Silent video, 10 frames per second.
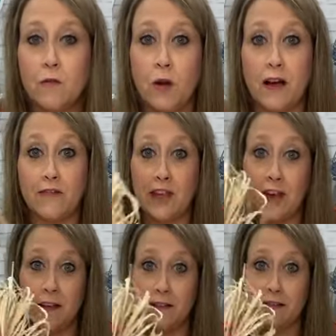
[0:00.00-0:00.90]

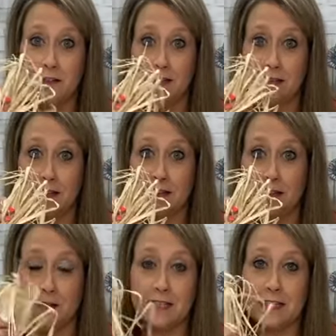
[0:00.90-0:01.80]
Raffia,
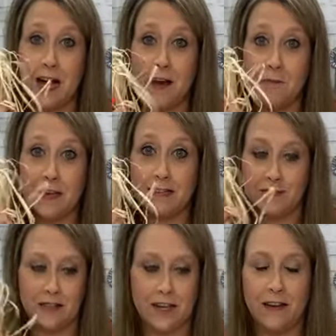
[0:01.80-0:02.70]
this hot mess
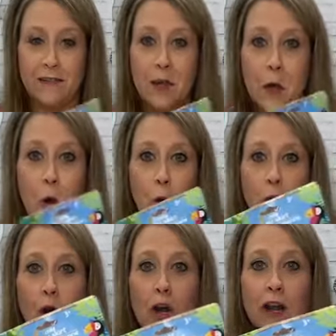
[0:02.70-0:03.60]
of stuff,
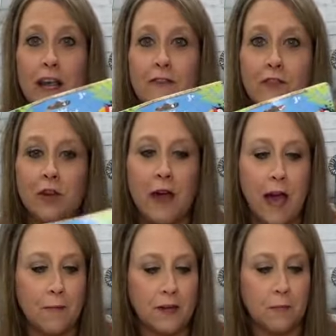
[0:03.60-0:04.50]
or if you
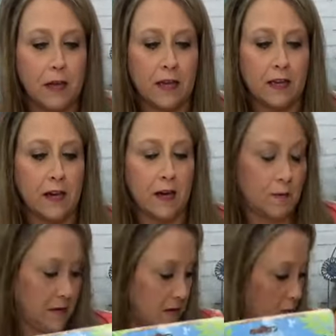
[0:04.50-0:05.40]
happen to pick up
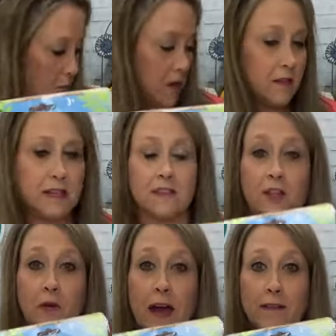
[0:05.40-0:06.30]
one of these
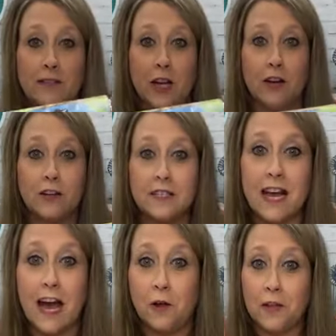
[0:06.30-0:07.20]
luau skirts,
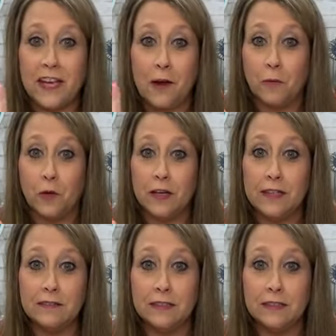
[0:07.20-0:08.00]
I only got one.